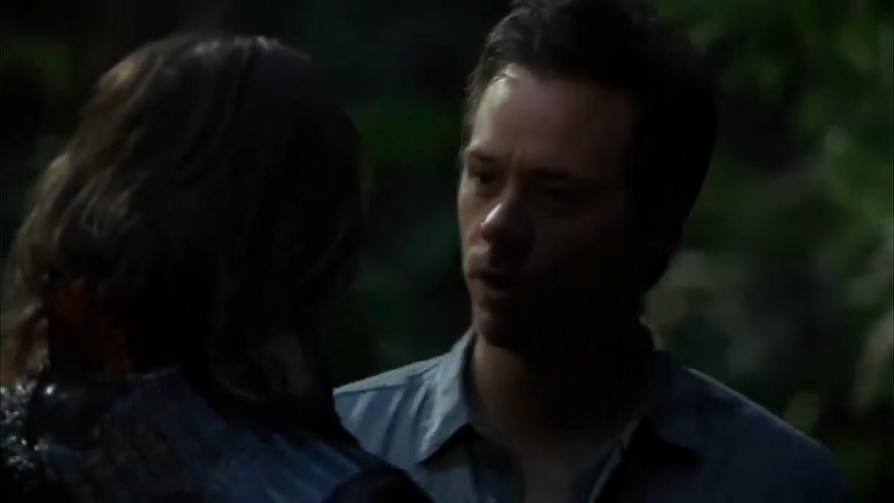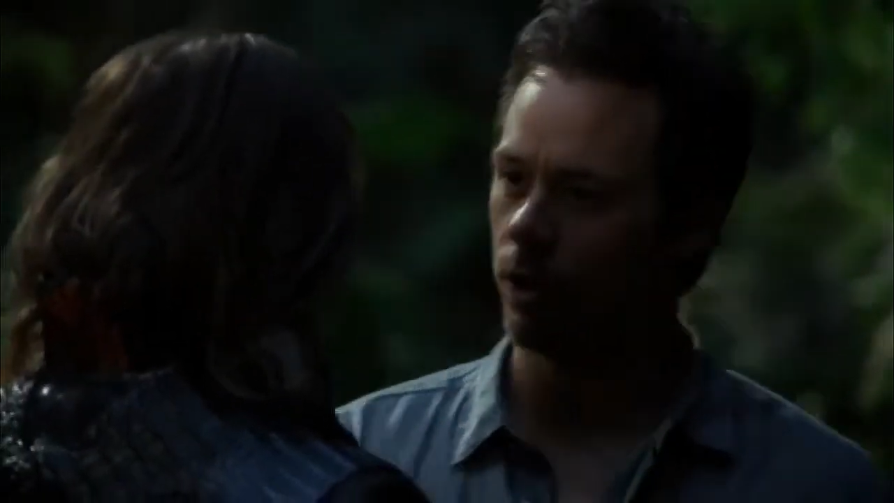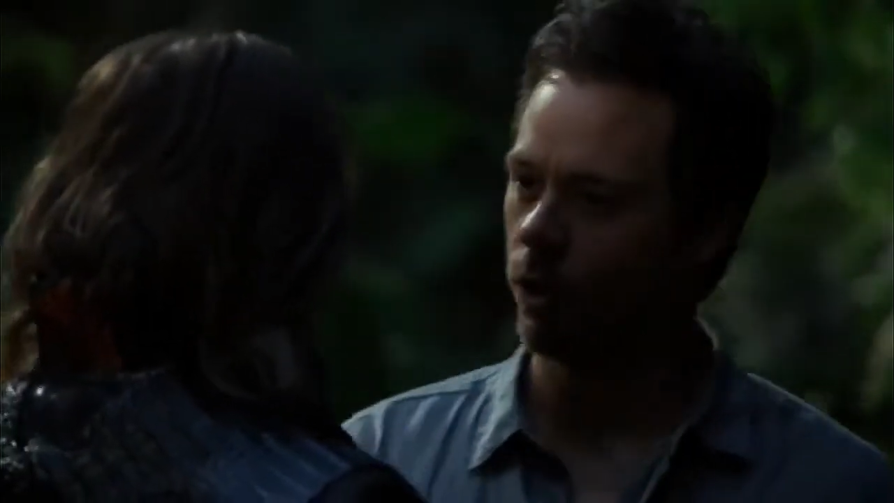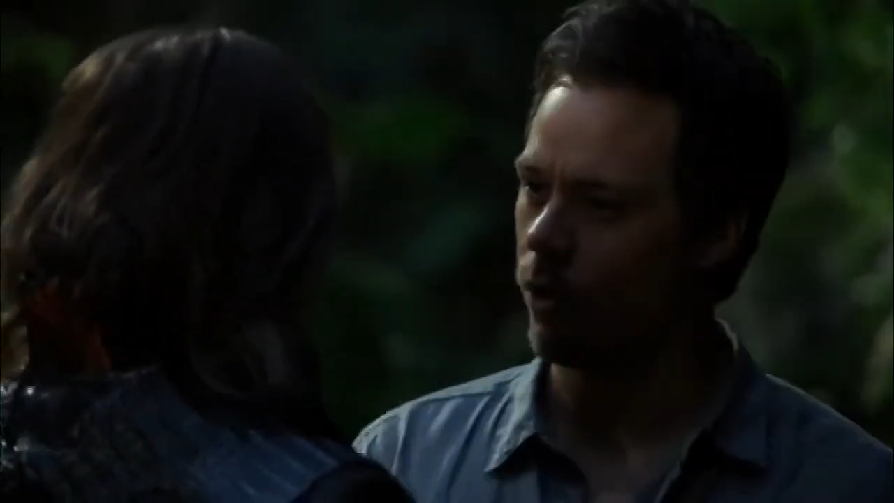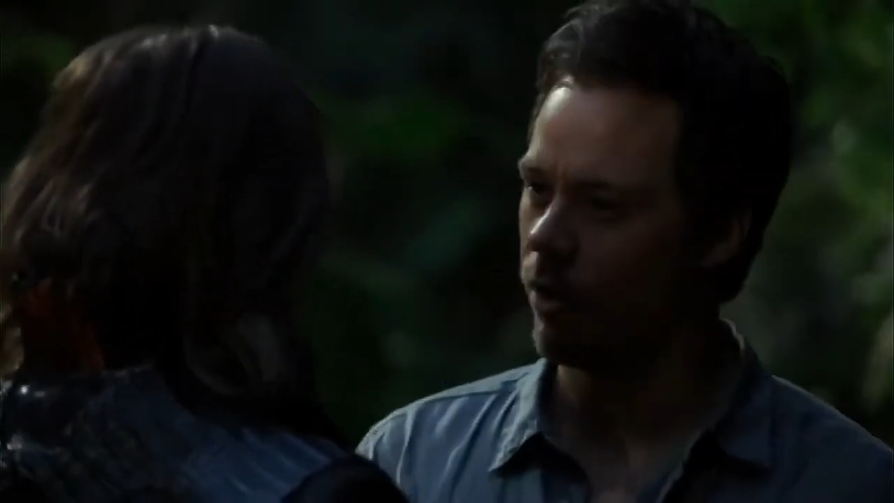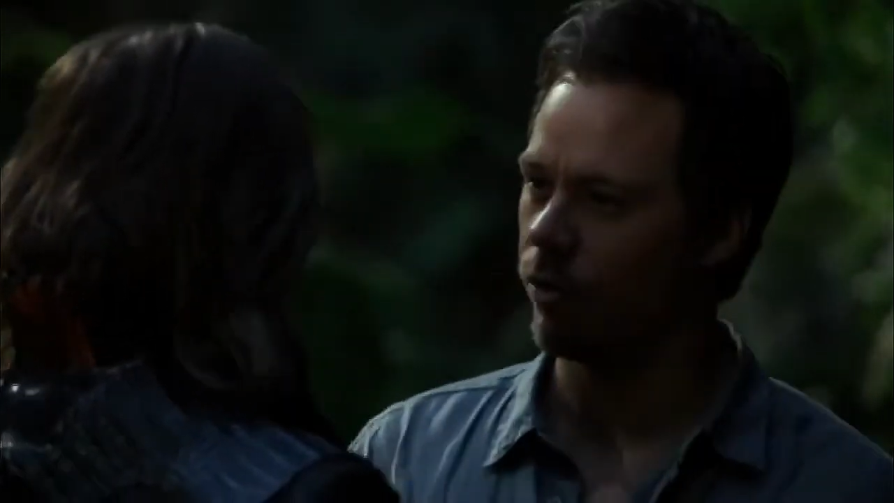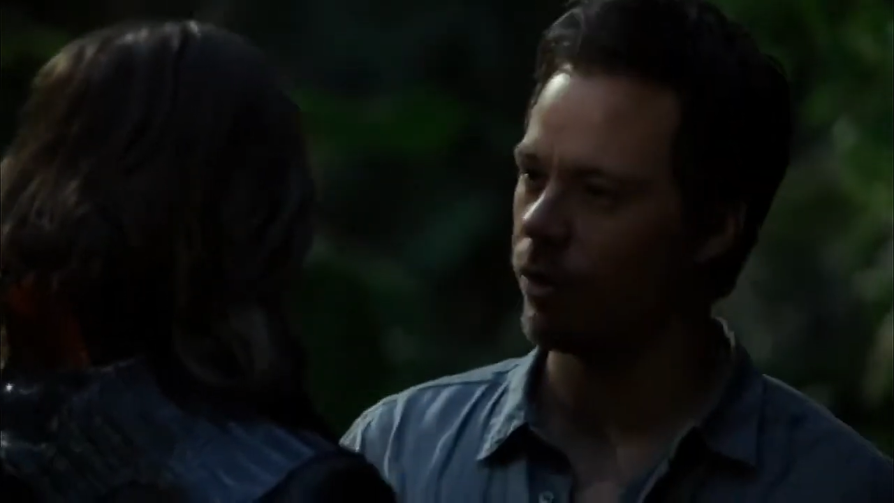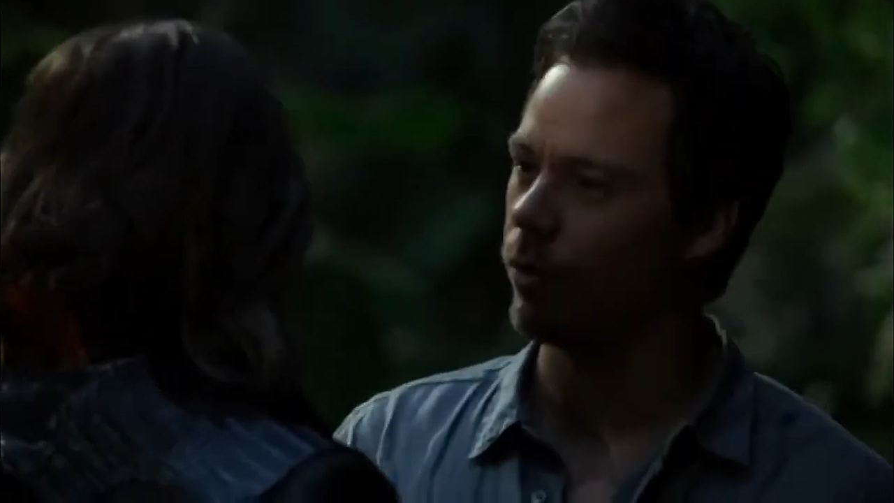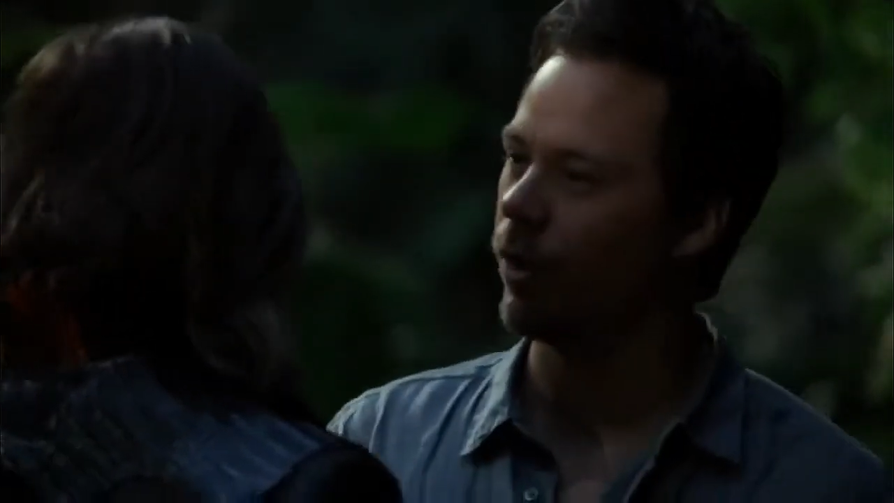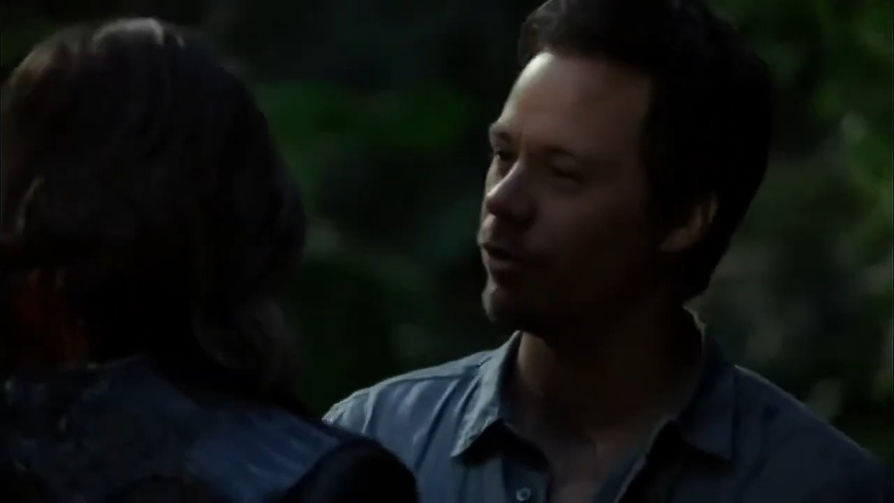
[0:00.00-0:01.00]
Whoever he
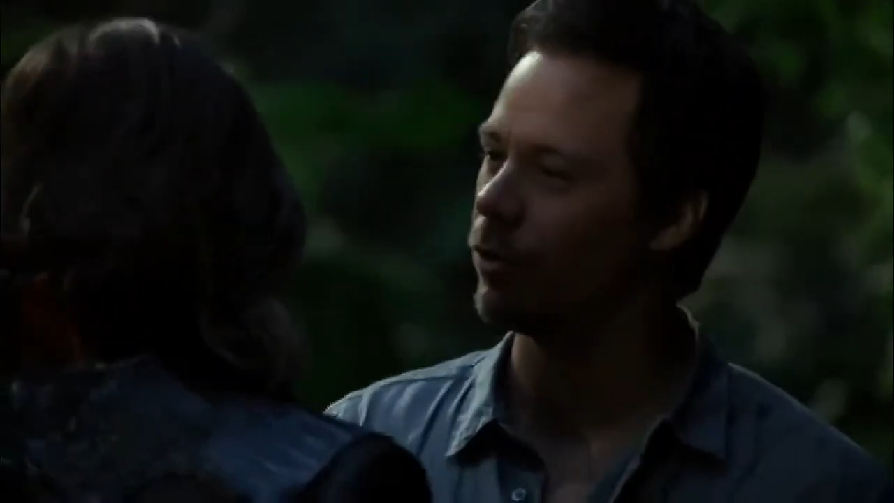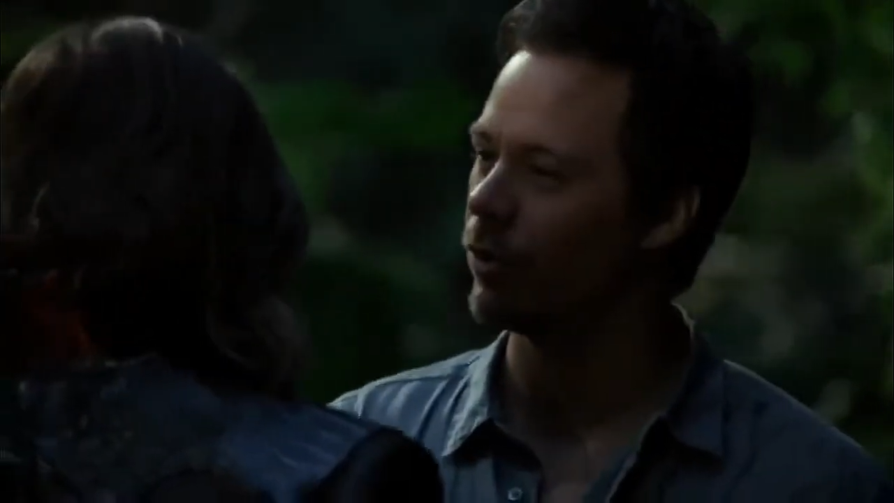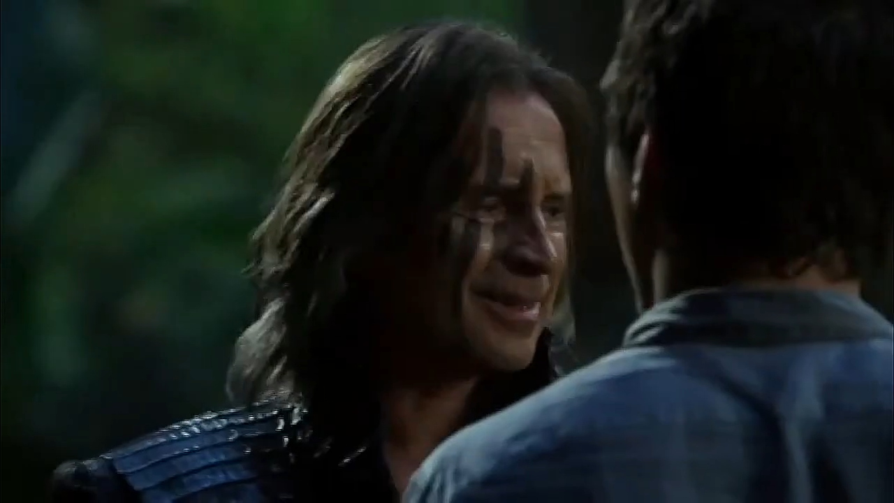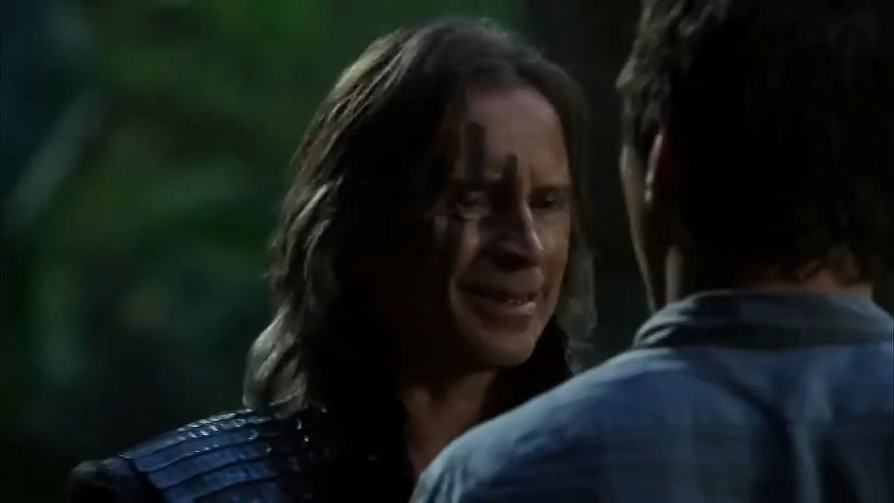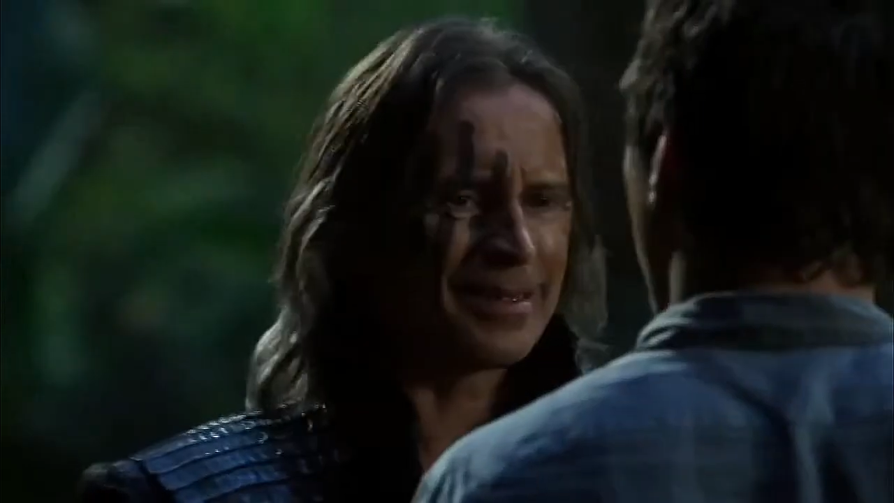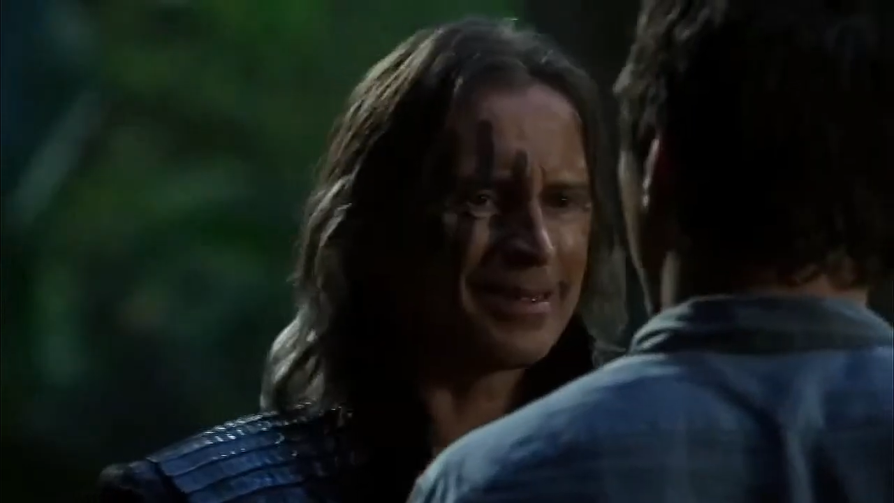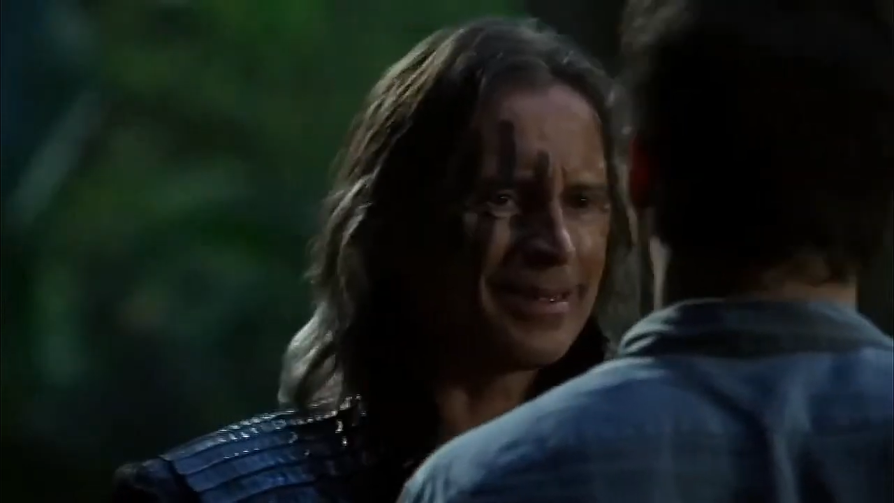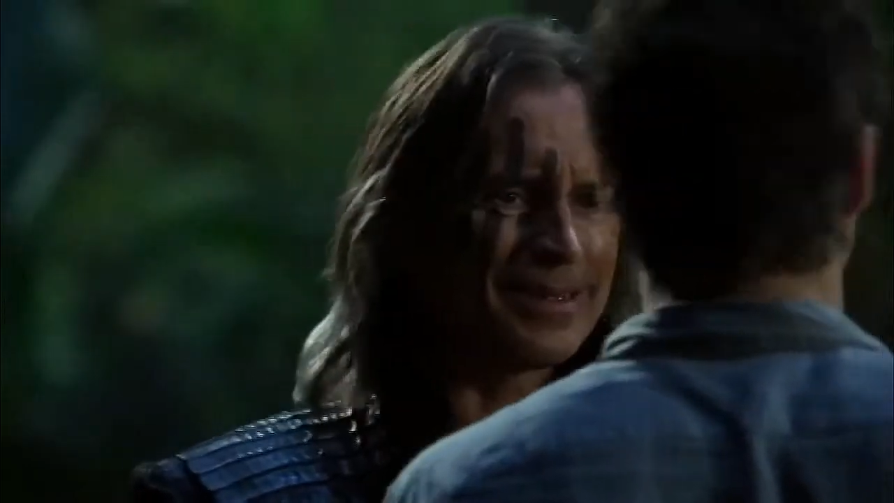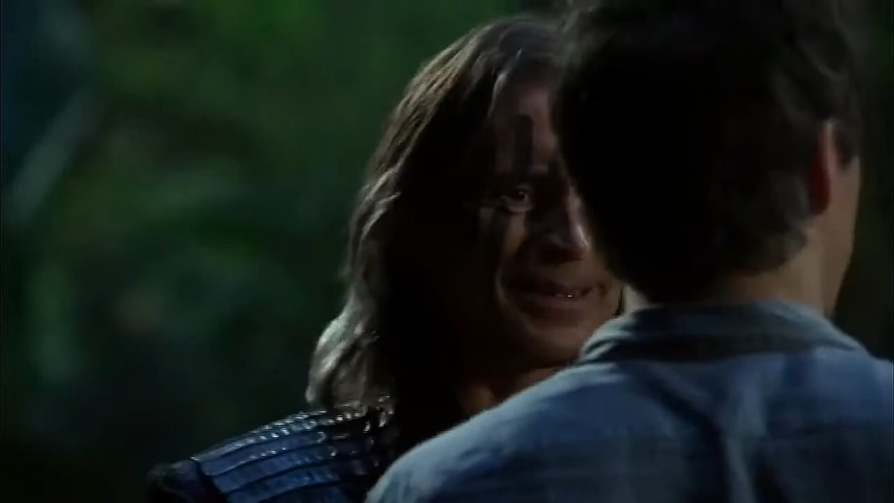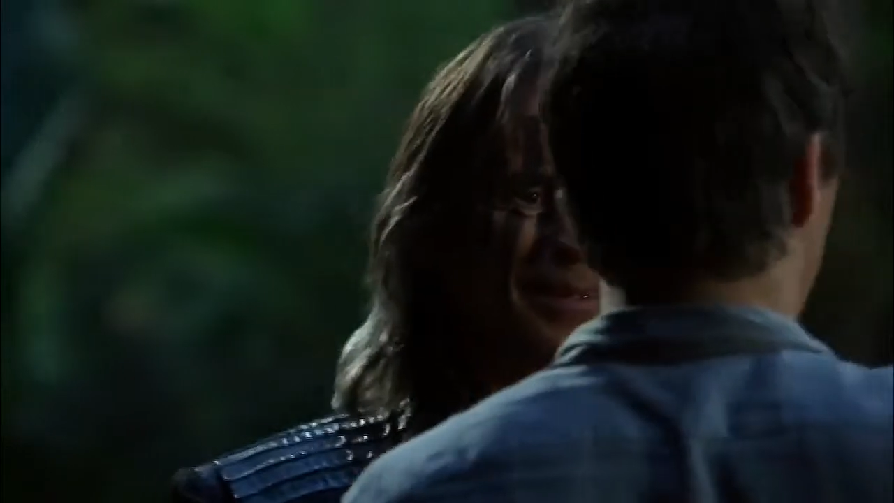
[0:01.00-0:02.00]
was, weren't
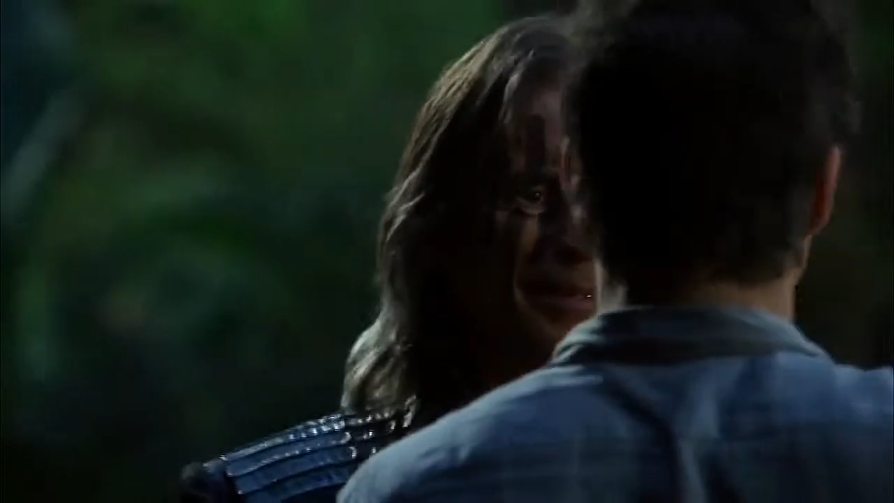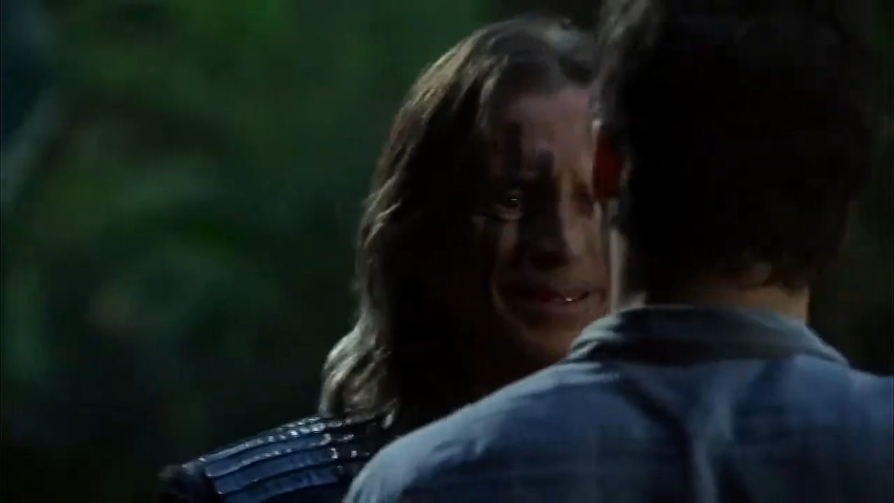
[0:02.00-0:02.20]
you?